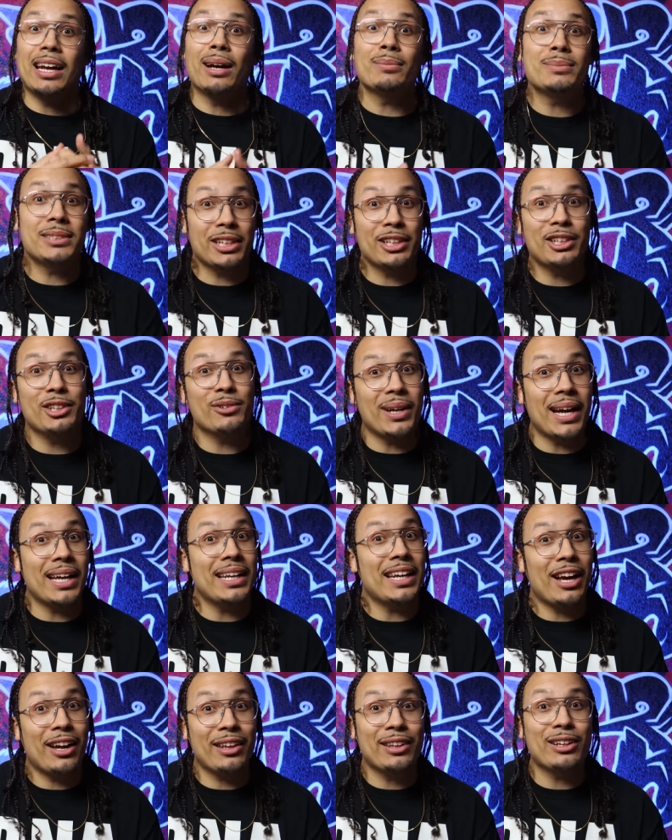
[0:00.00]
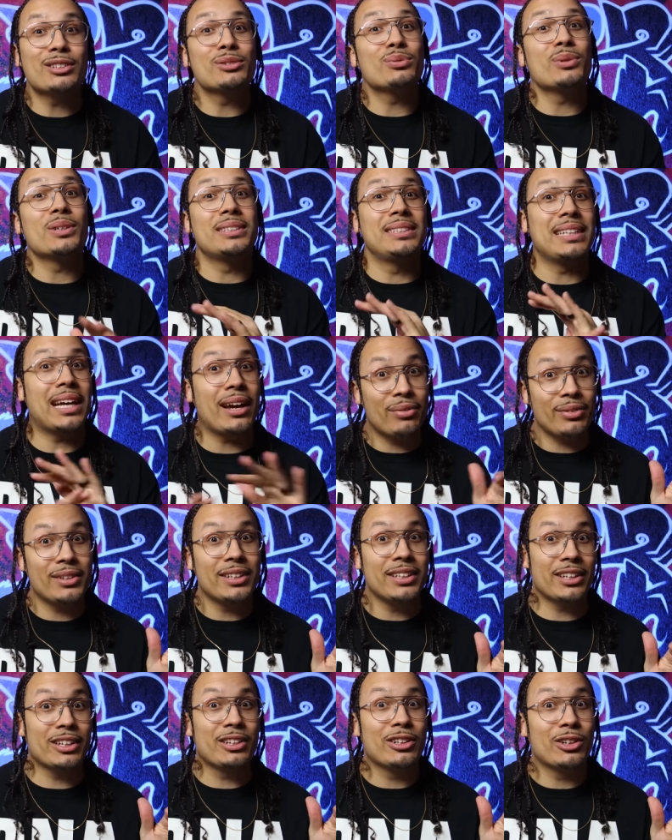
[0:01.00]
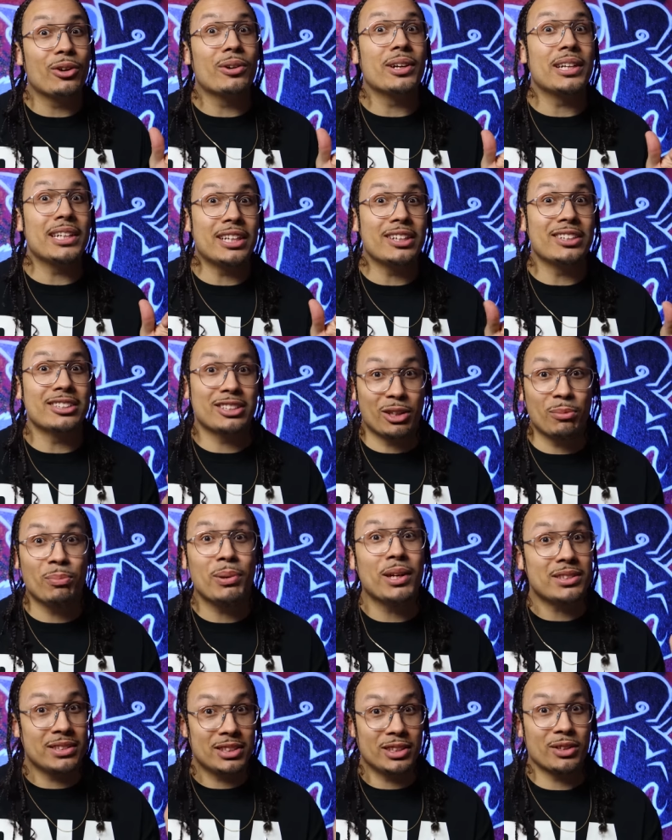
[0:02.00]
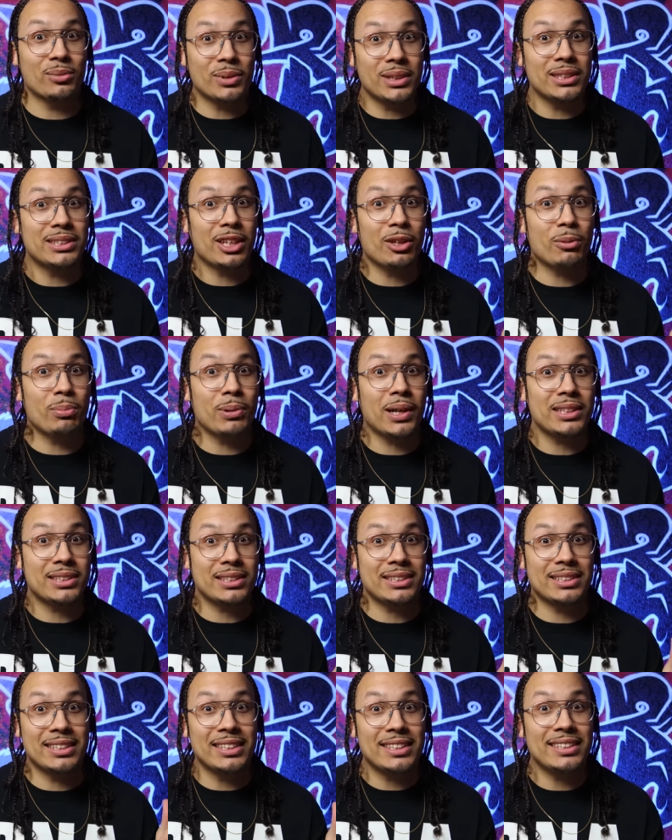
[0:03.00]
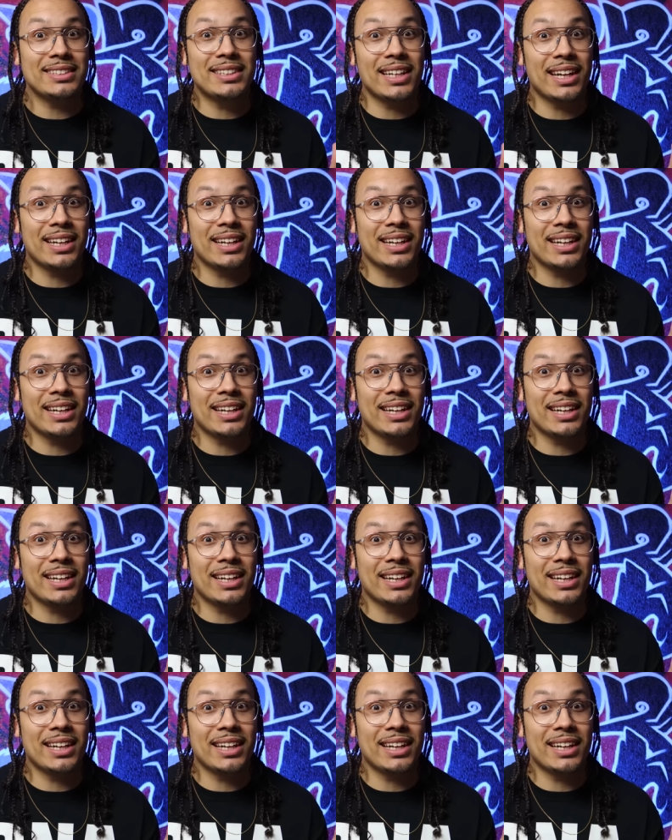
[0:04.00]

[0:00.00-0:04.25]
And I'm telling you right now, those were definitely the glory years compared to the retail prices these